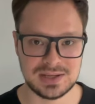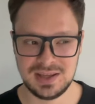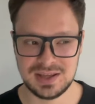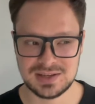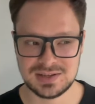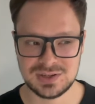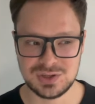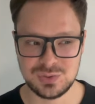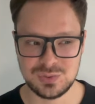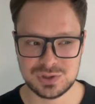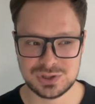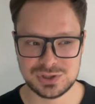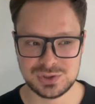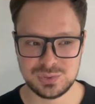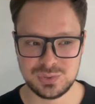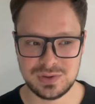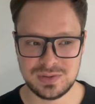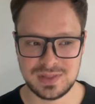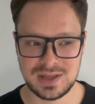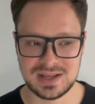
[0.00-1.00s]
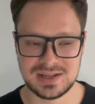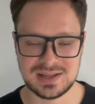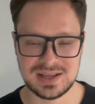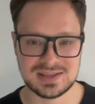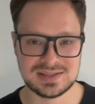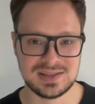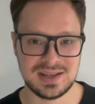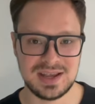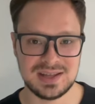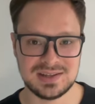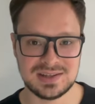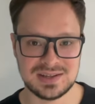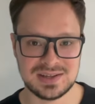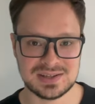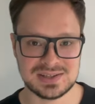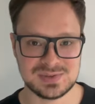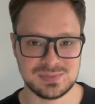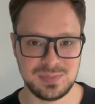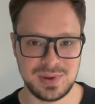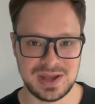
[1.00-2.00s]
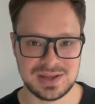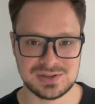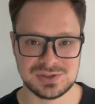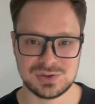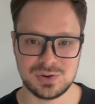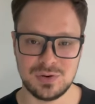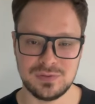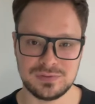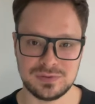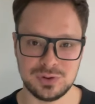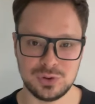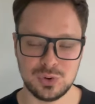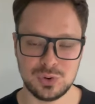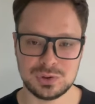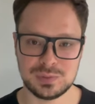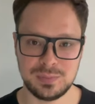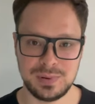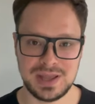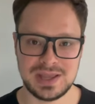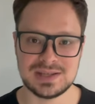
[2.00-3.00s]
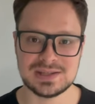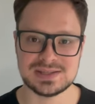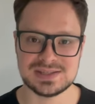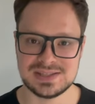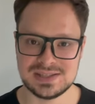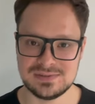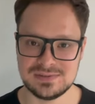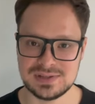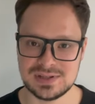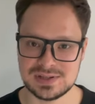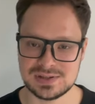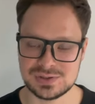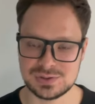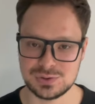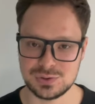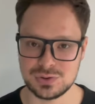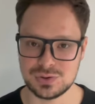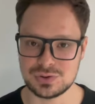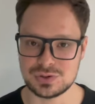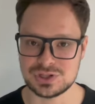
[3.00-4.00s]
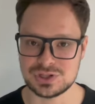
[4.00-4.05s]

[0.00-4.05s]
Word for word: and you are doing that at an expense of not paying dividends to your